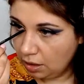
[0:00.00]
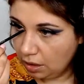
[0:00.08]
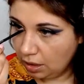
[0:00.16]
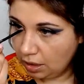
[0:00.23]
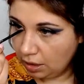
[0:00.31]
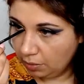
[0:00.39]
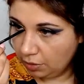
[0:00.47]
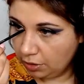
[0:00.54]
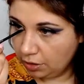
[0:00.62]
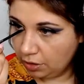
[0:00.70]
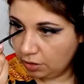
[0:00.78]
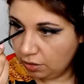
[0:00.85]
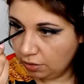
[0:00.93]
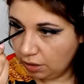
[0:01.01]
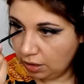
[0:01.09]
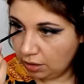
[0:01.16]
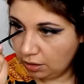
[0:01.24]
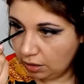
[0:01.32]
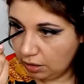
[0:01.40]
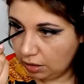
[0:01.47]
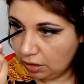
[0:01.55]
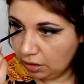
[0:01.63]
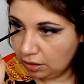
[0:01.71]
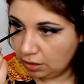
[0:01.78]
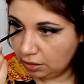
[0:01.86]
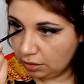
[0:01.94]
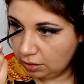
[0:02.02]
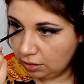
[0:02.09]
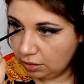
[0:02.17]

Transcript: and I'm gonna go in here.